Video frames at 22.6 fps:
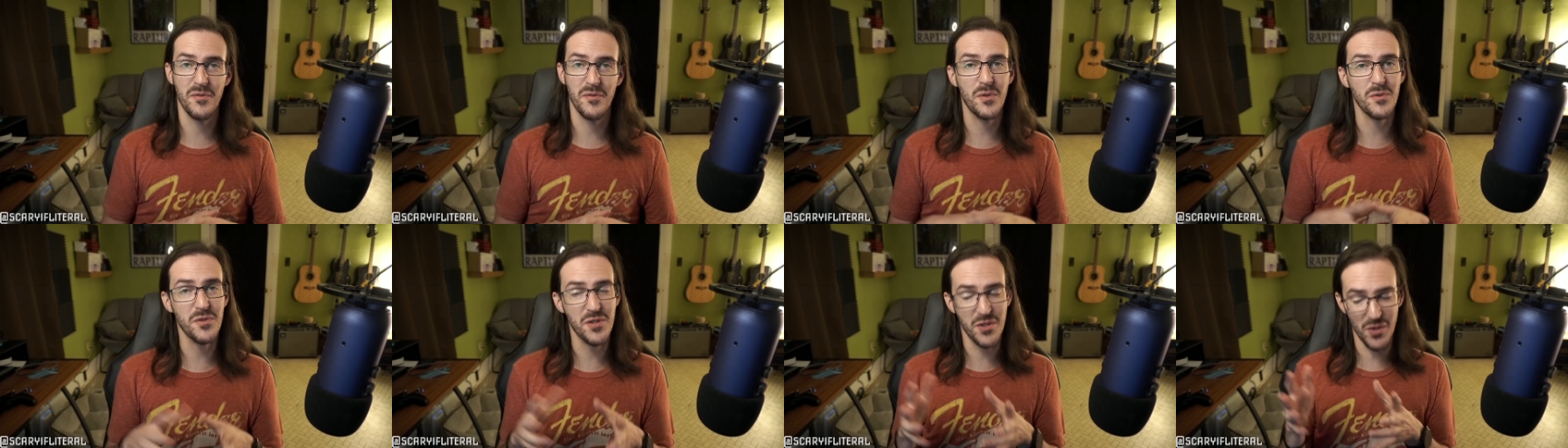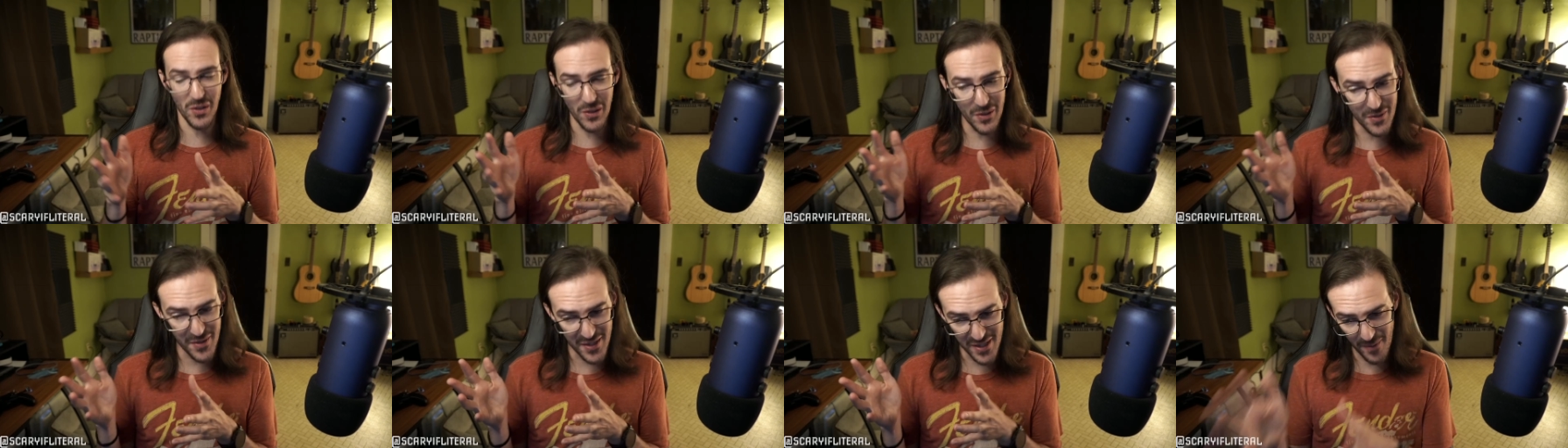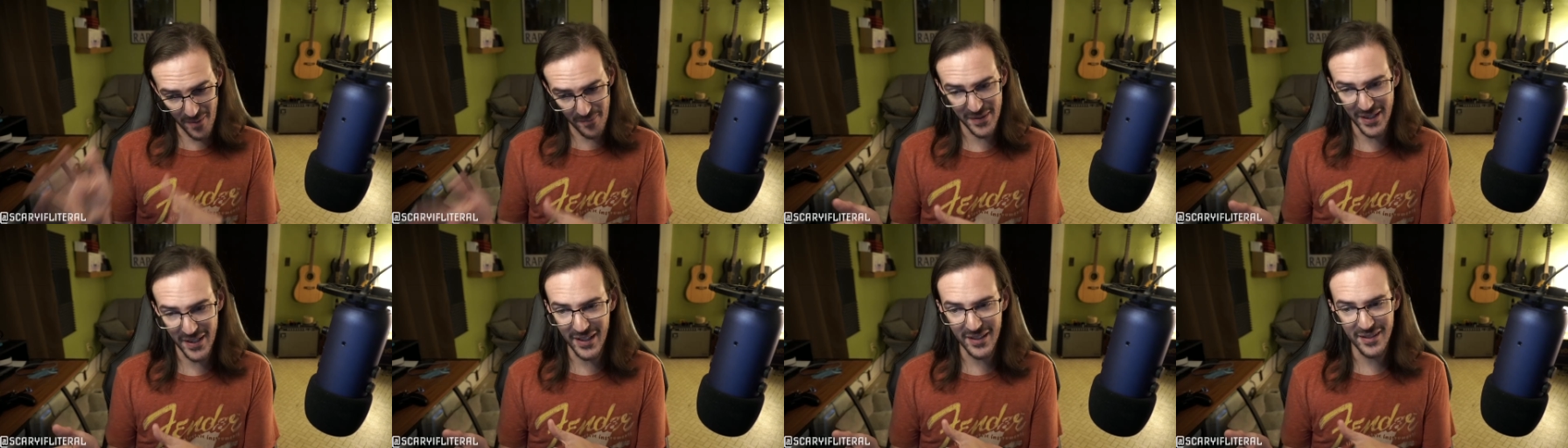If you installed
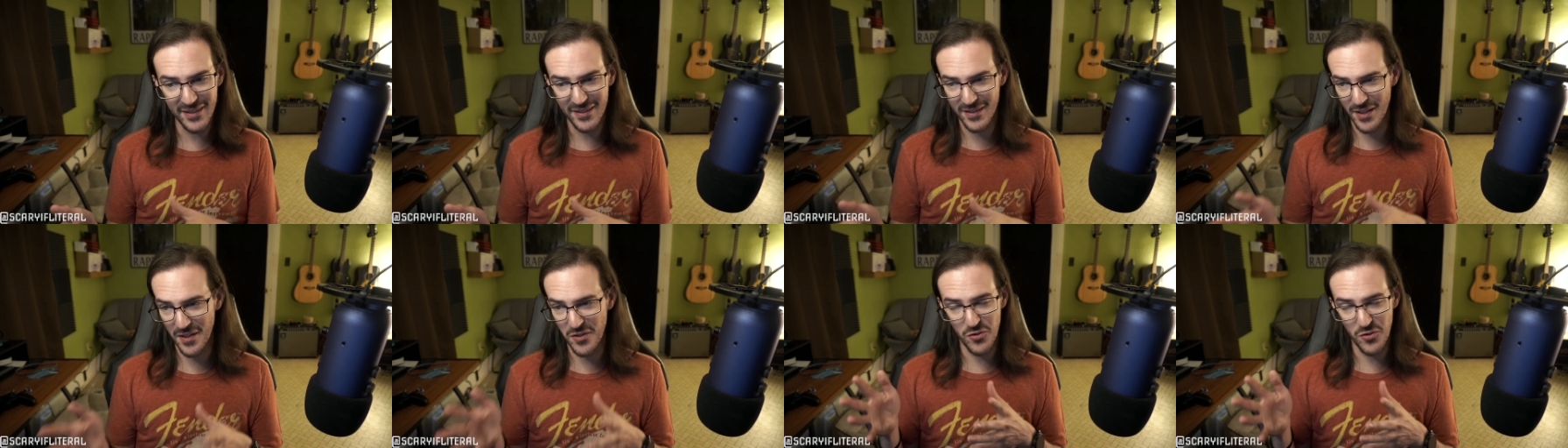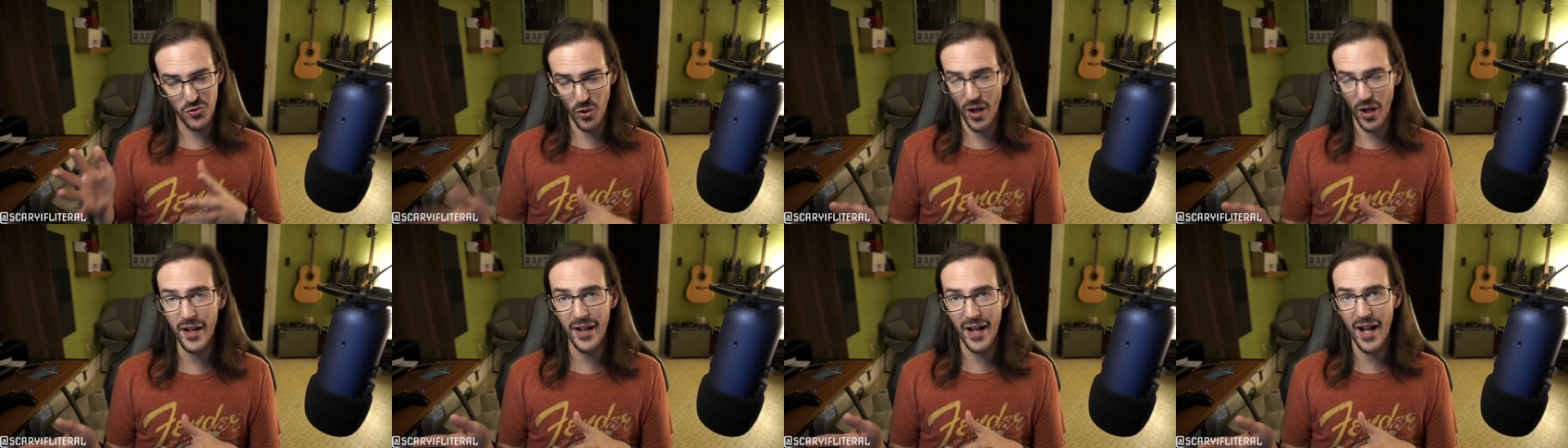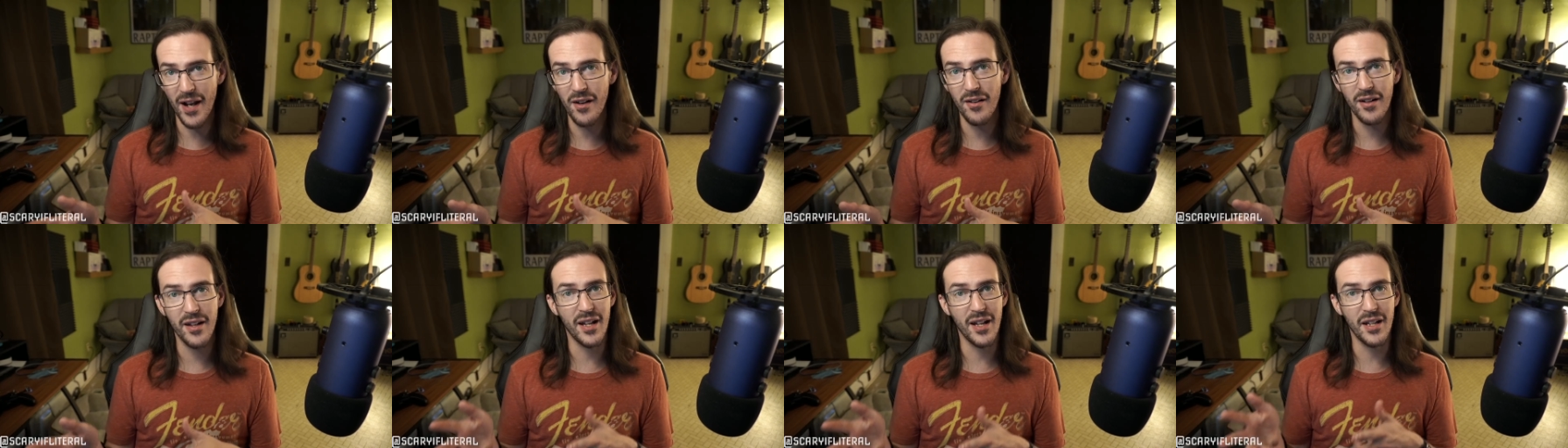something to try it
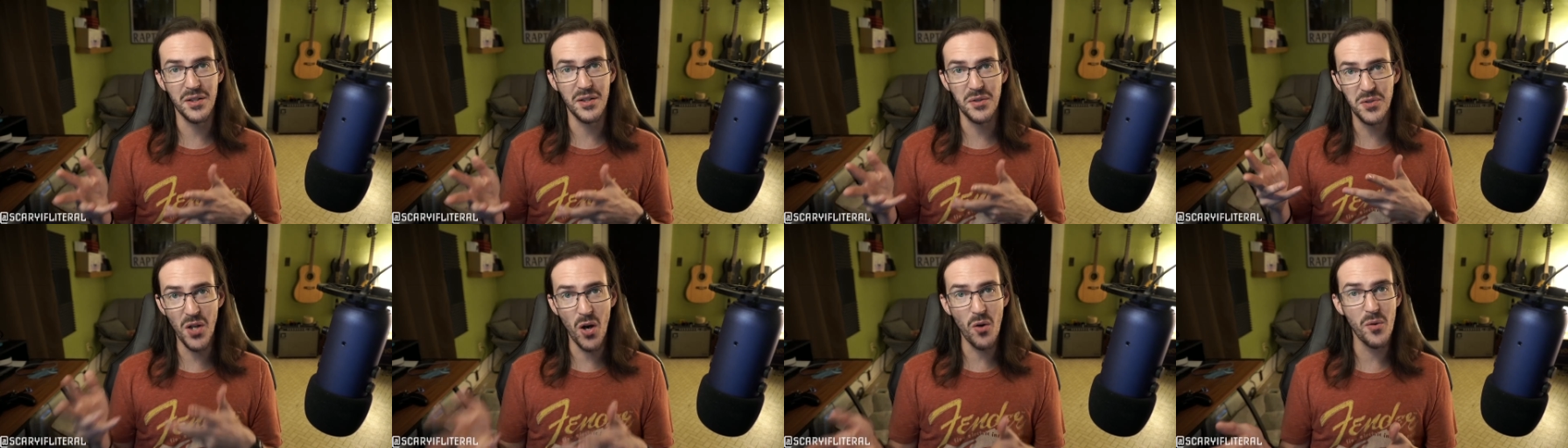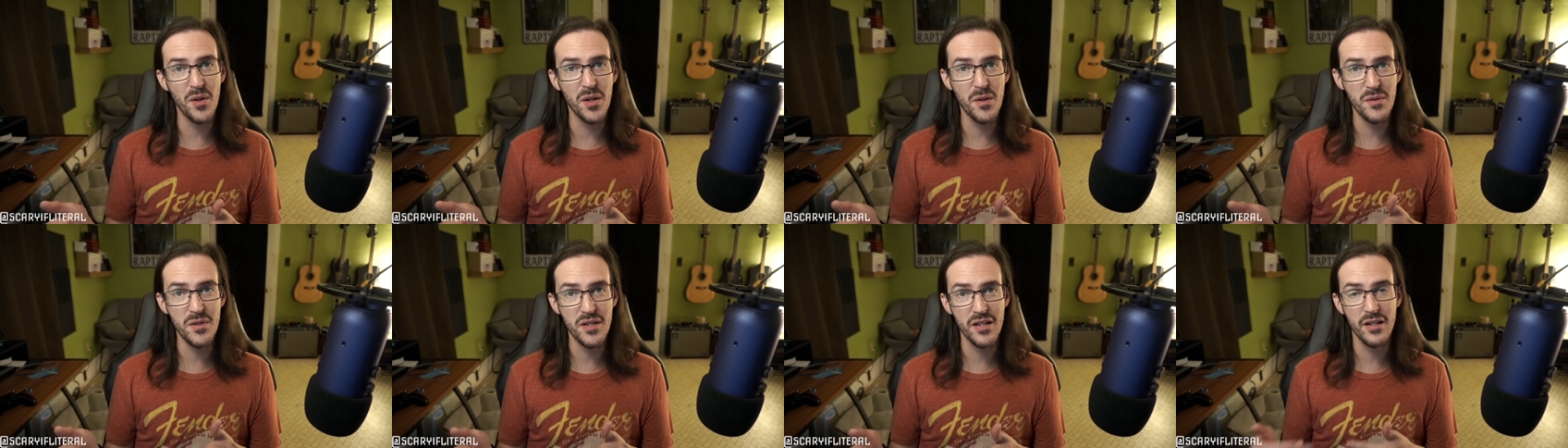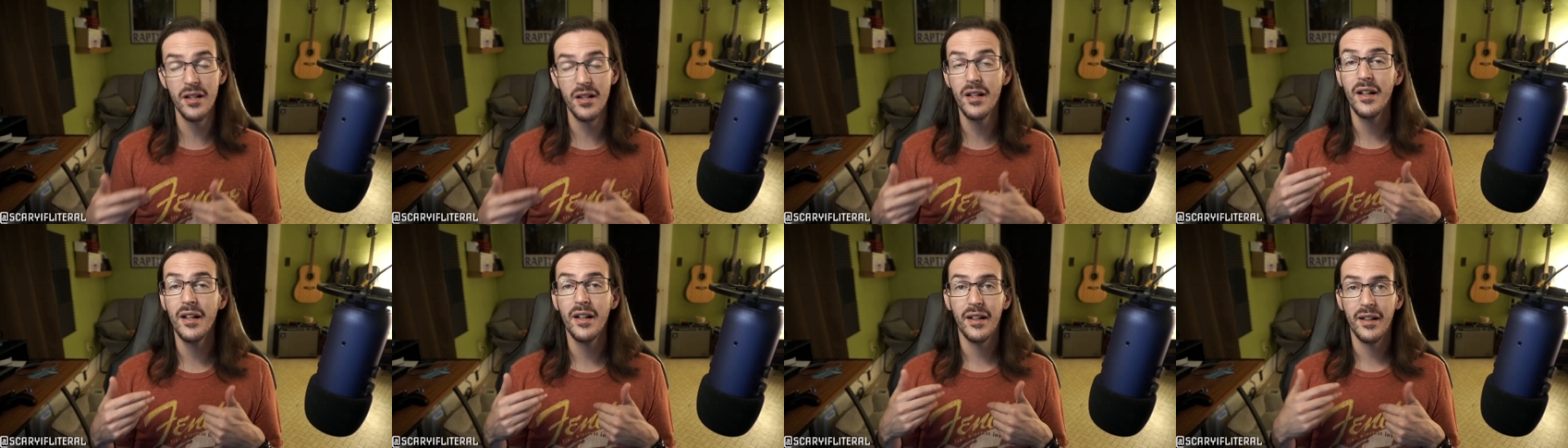out and you don't use
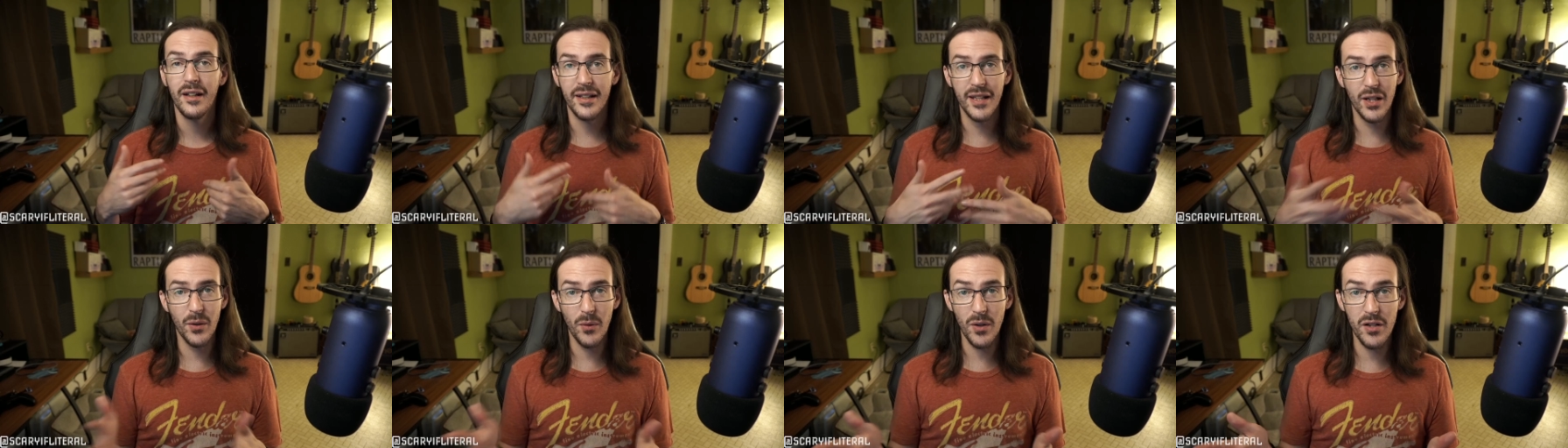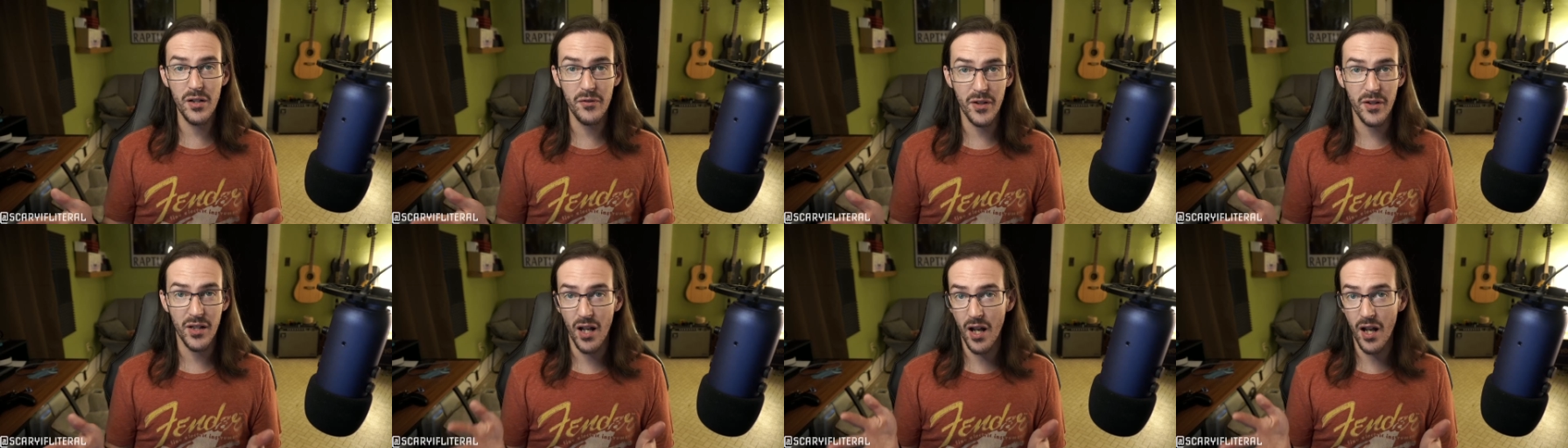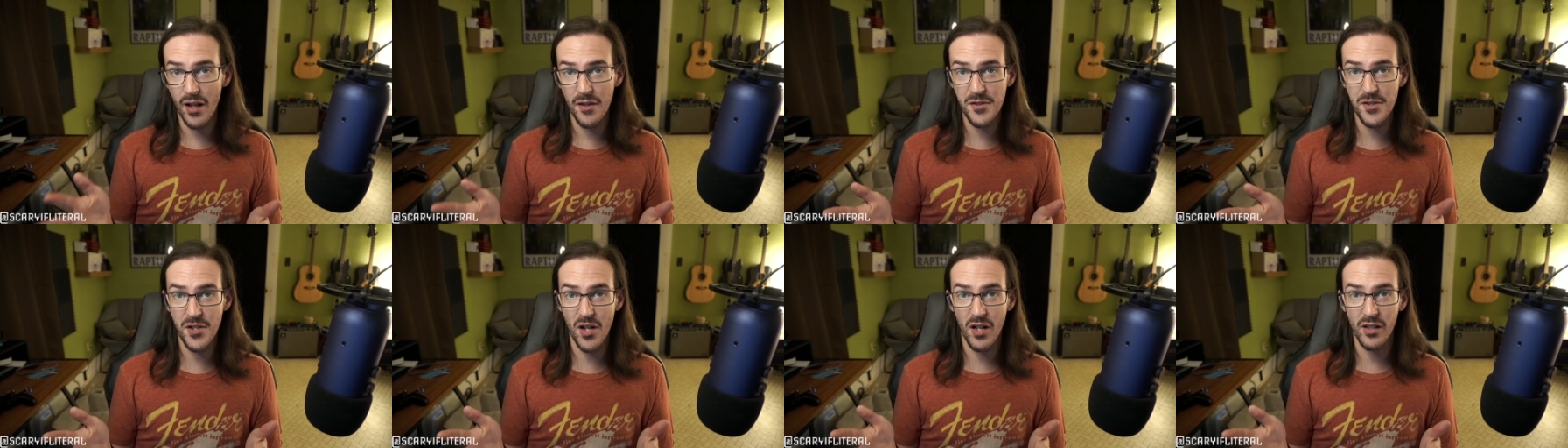it, get rid of it,
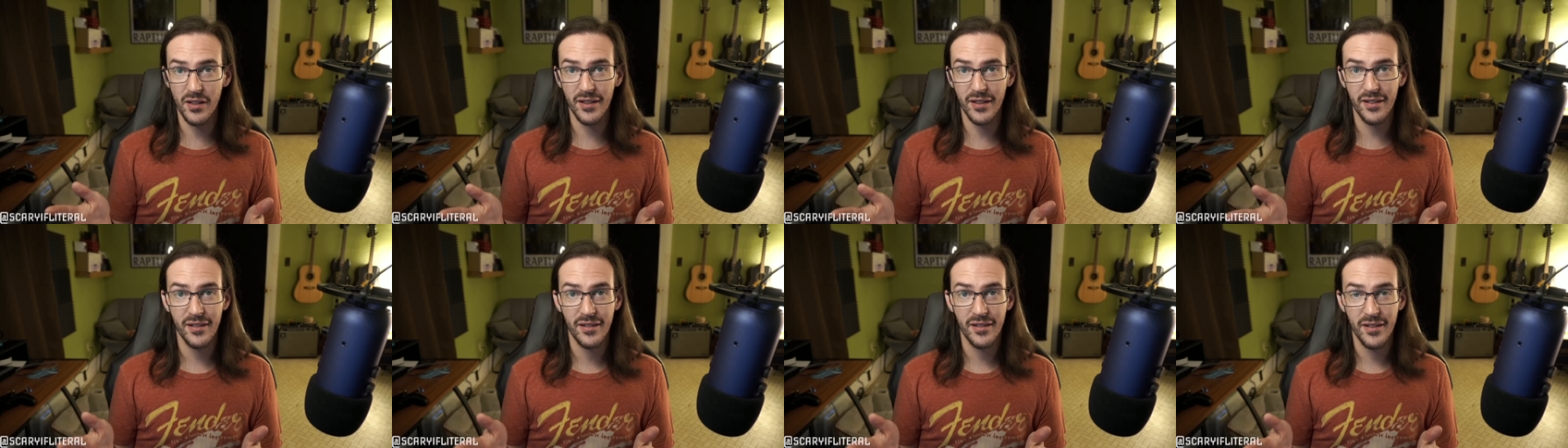uninstall it.